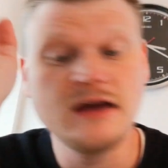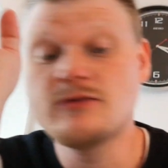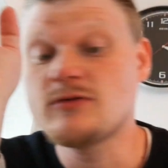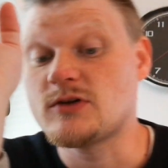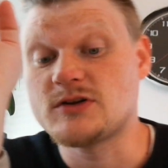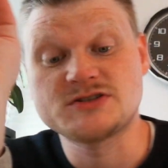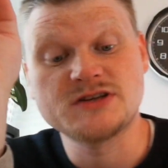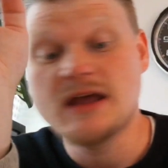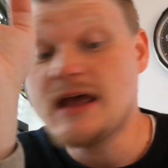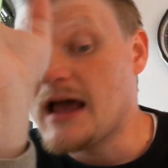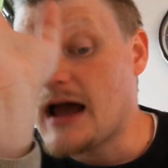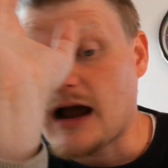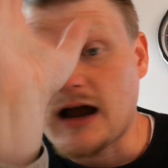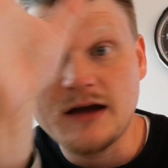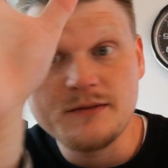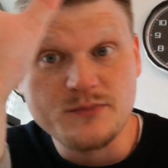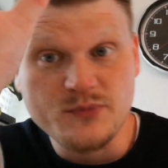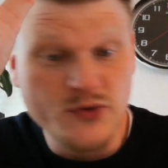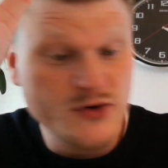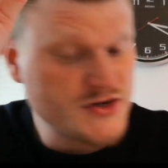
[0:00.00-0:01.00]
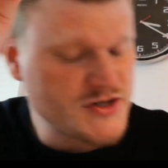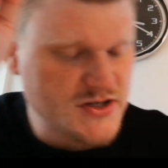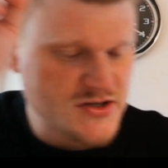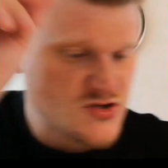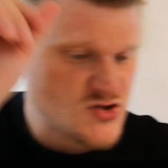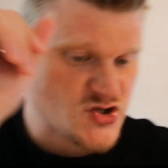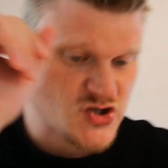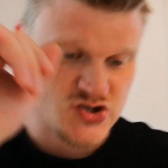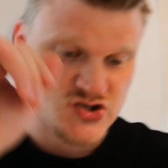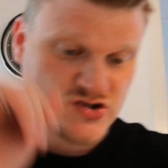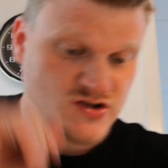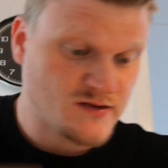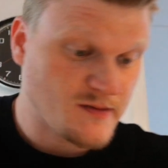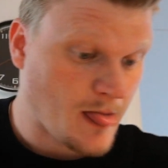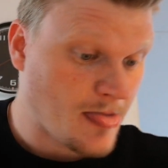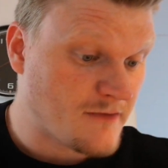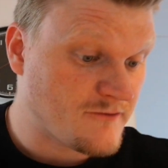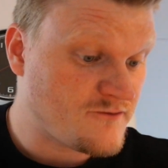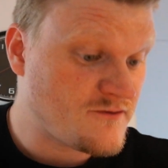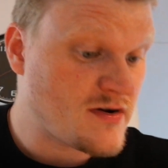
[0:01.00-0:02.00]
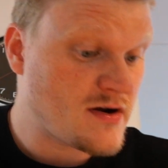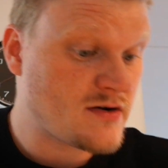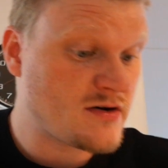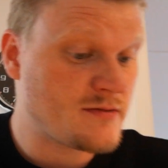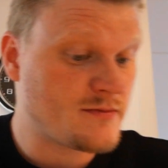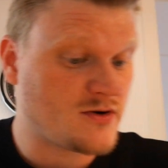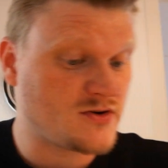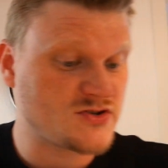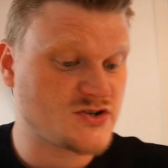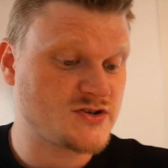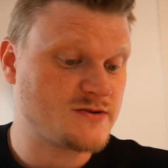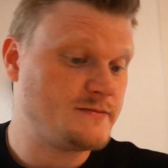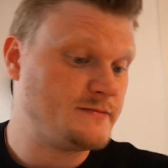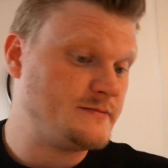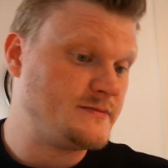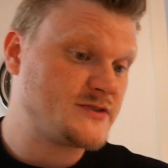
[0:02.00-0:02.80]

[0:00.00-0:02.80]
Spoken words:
Anyway, I appreciate the gesture very much.